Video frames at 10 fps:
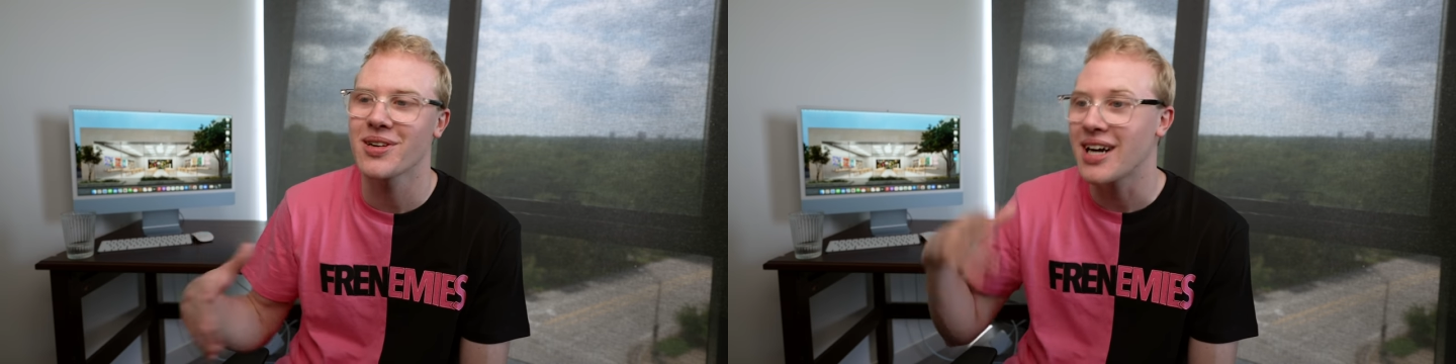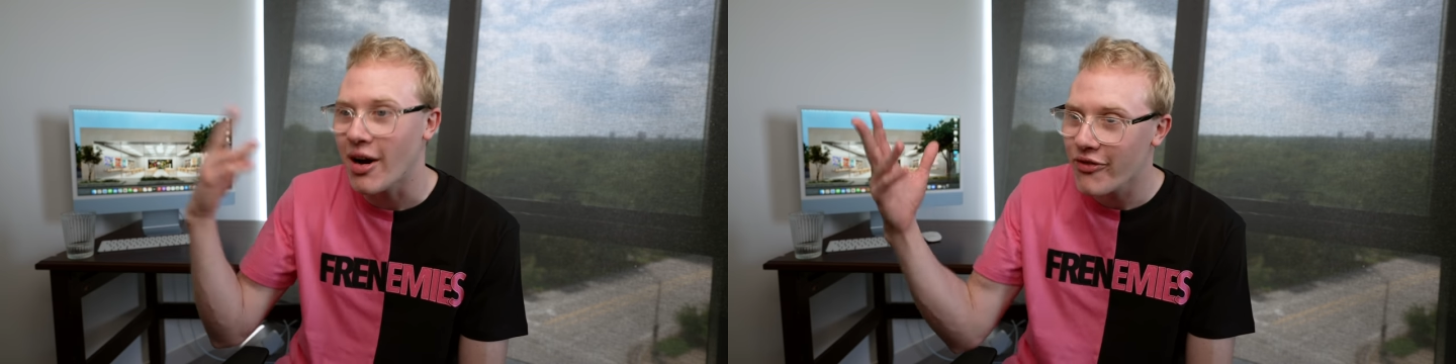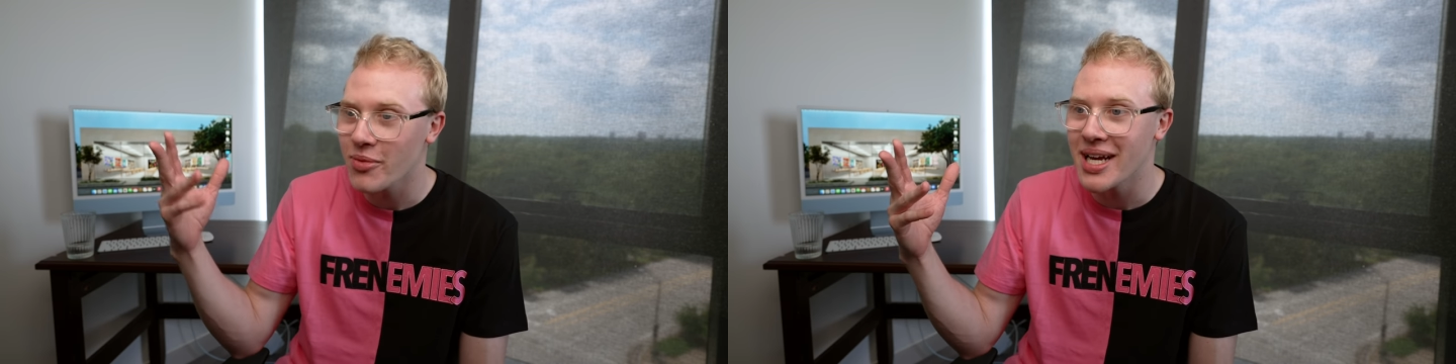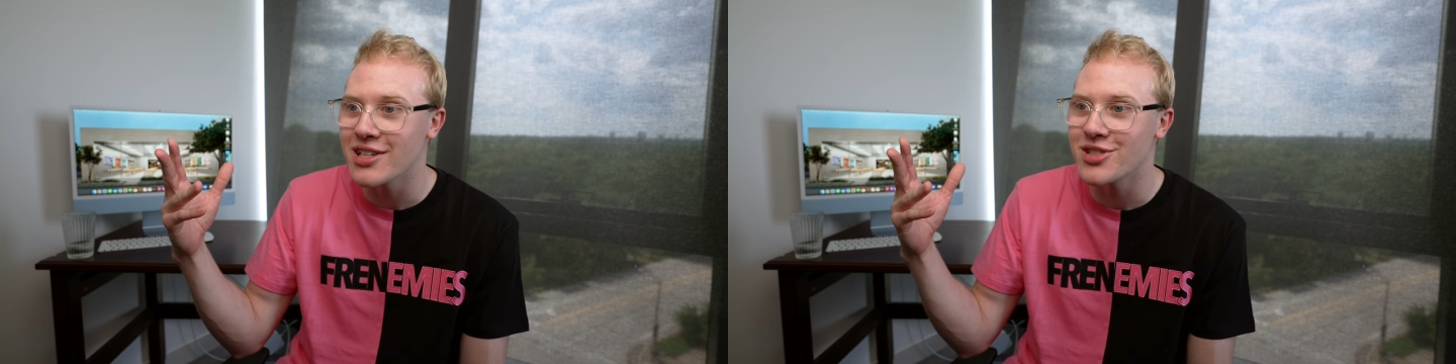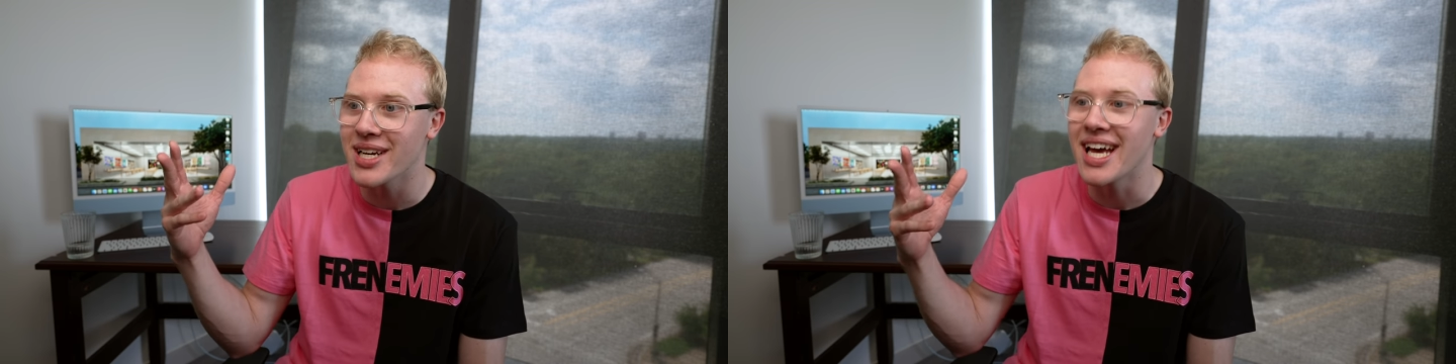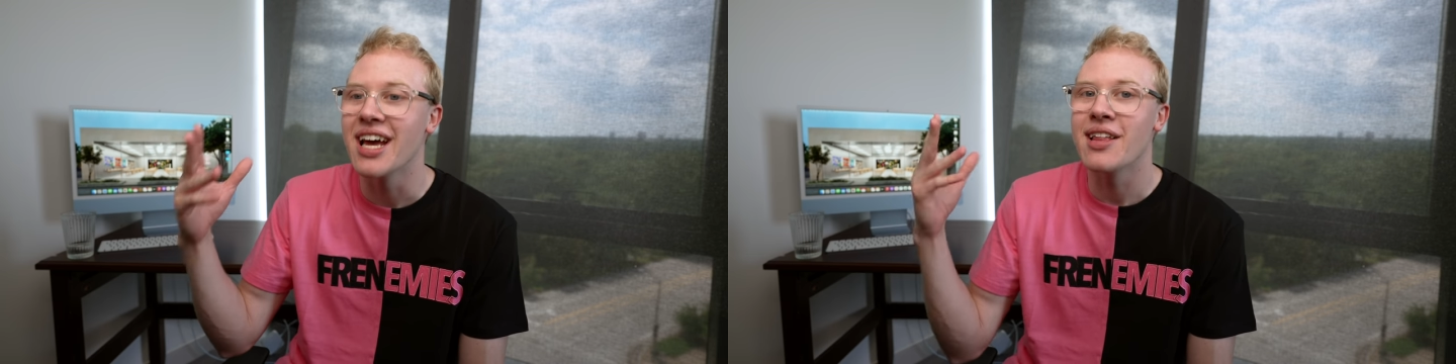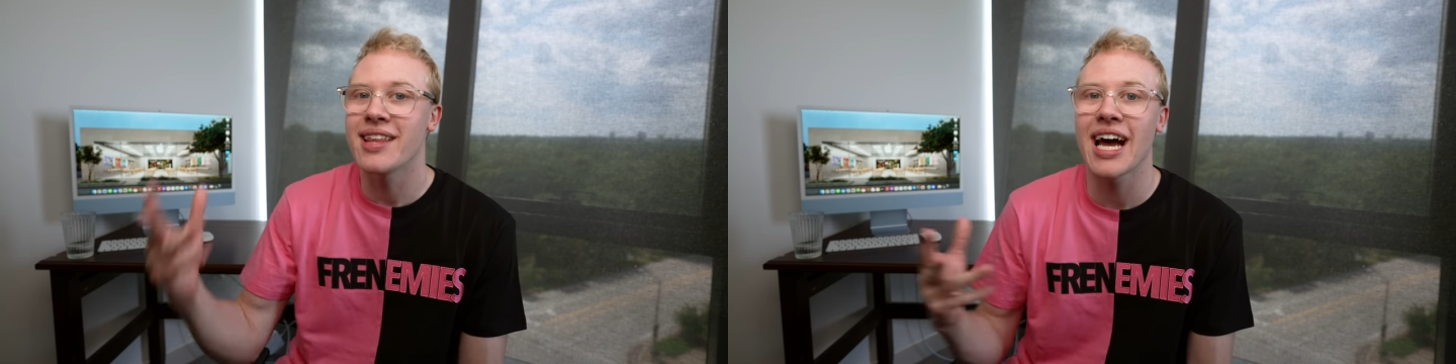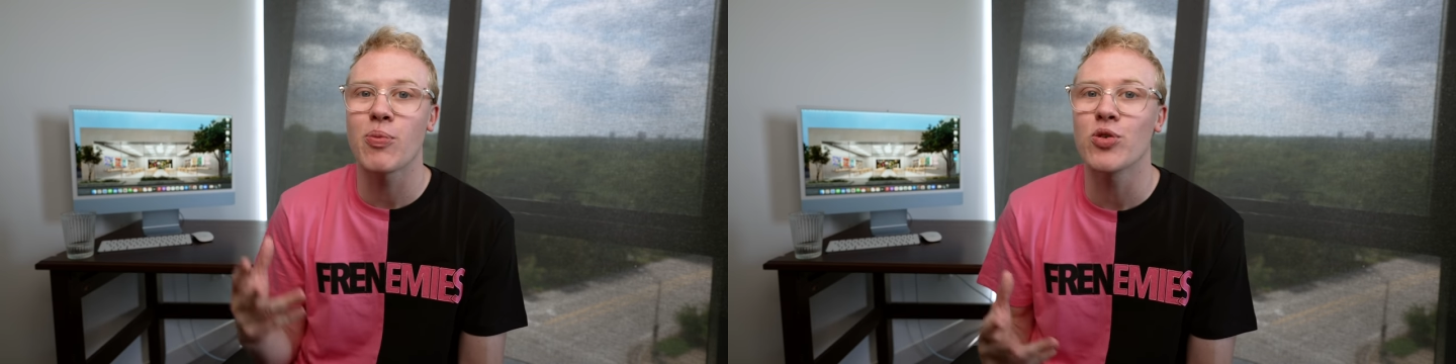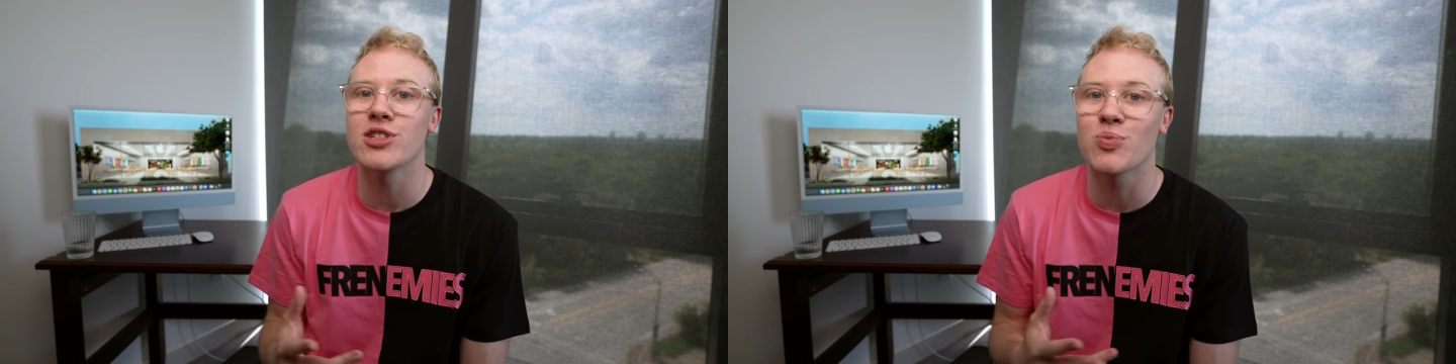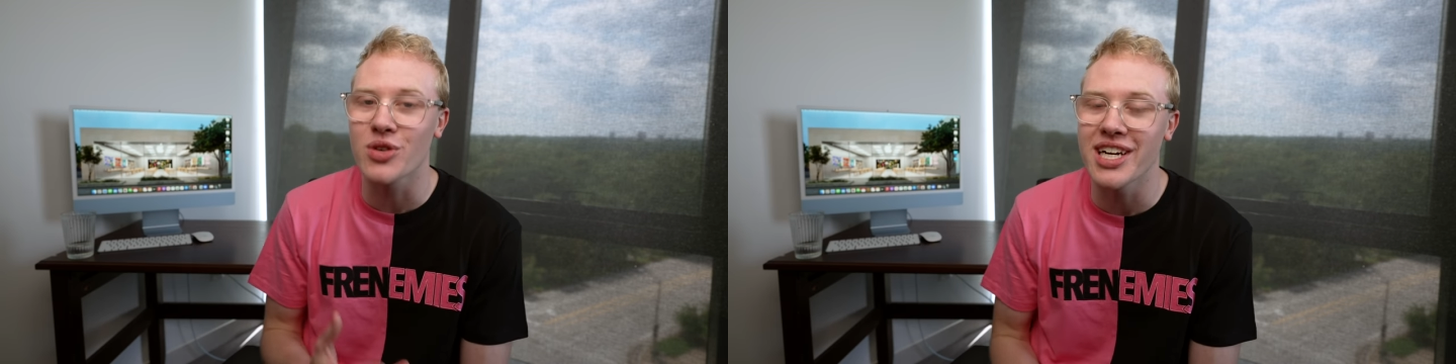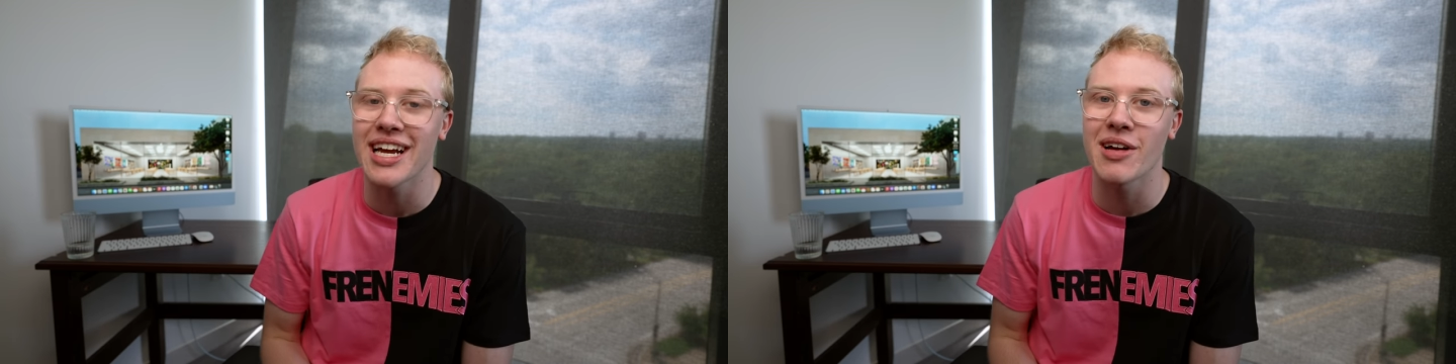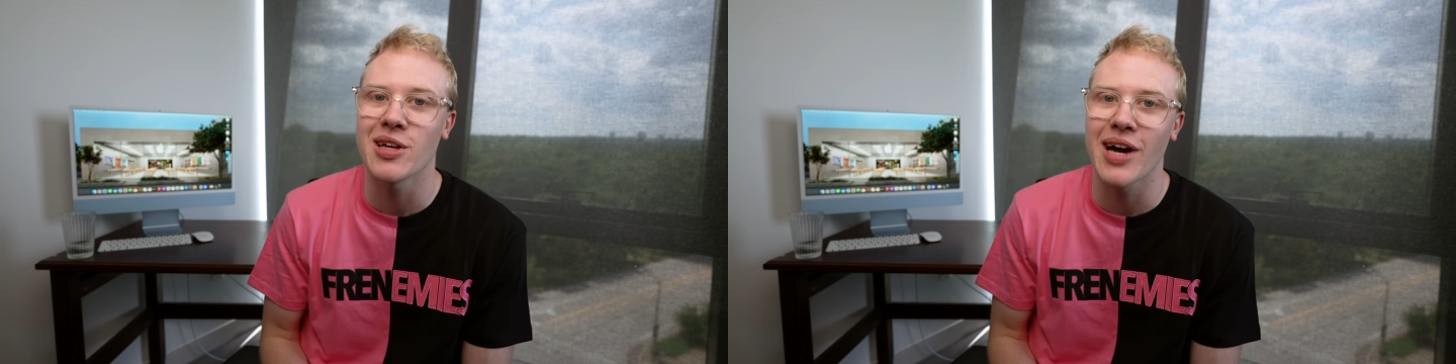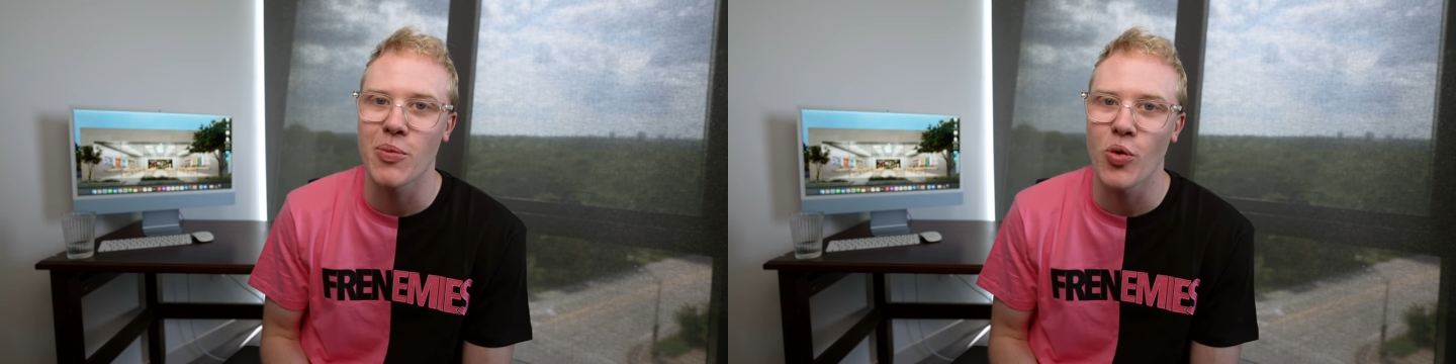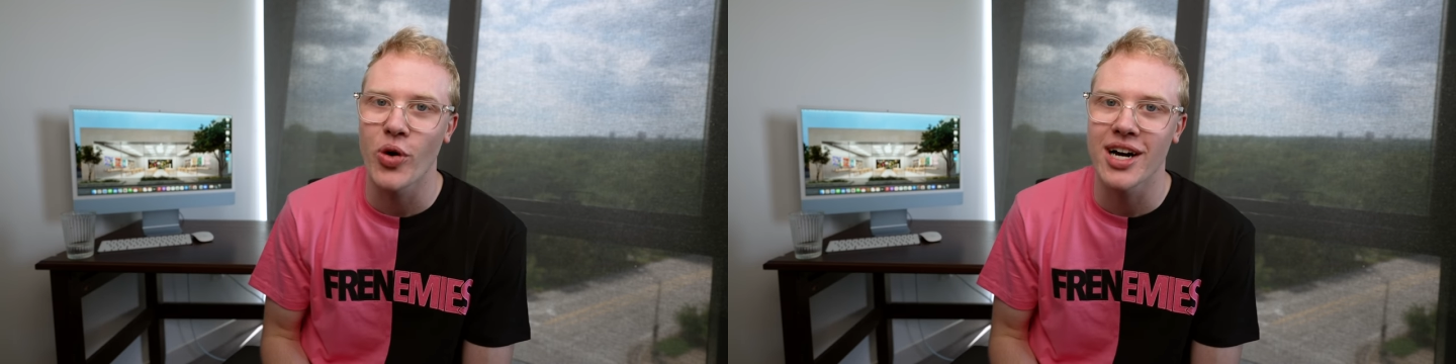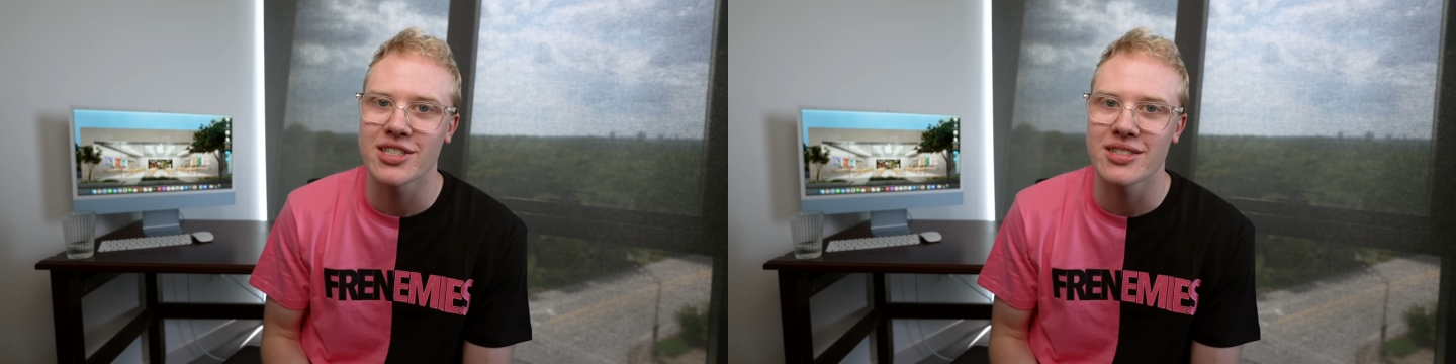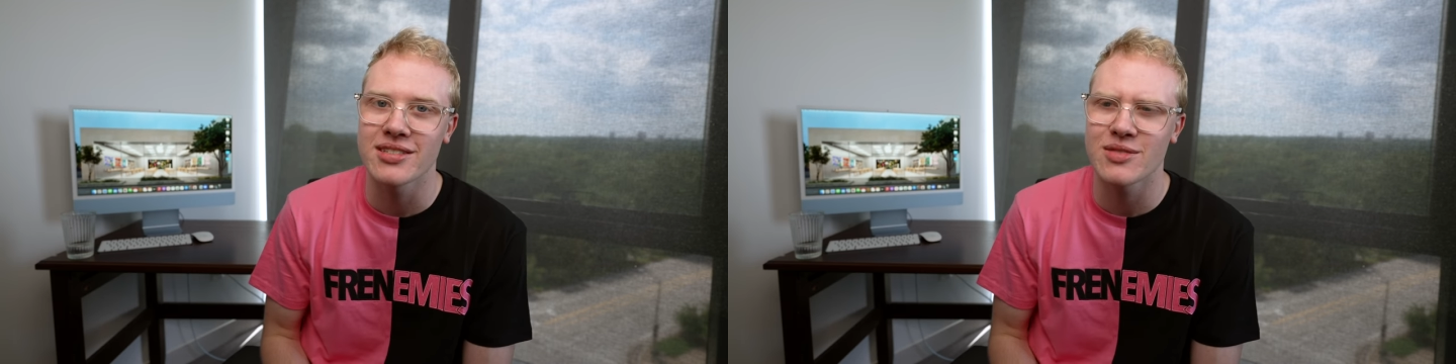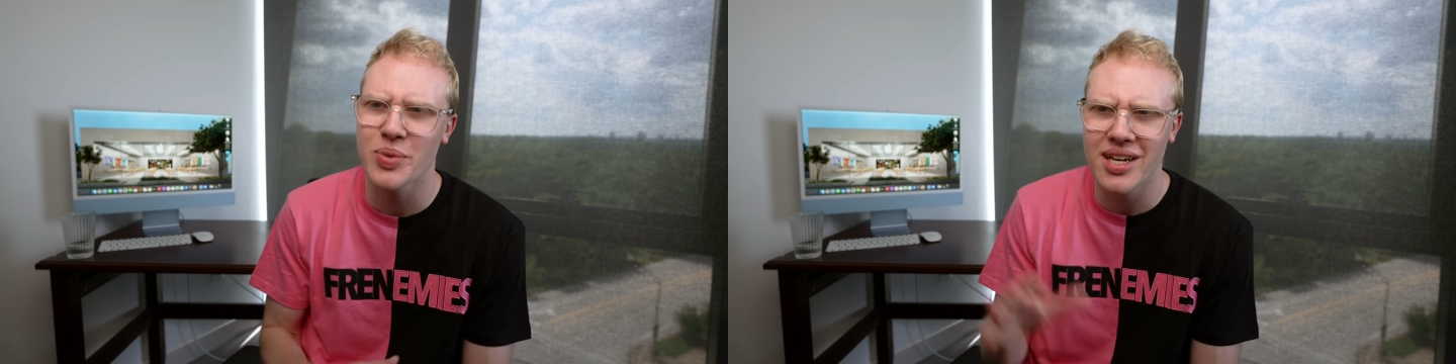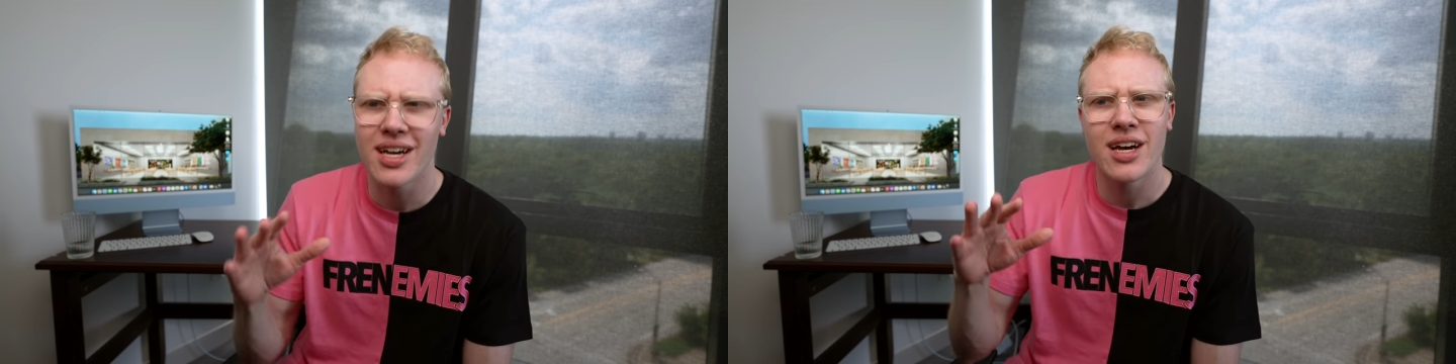Confirmation that Apple is bringing out new Apple Watches, but